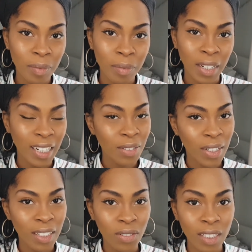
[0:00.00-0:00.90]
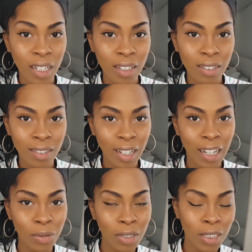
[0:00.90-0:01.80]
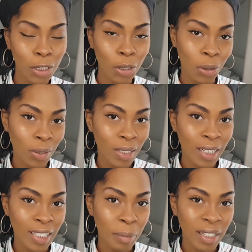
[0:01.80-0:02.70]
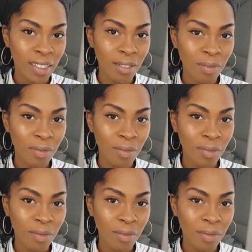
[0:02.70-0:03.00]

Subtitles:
But anyways, for now, I will see you in a bit.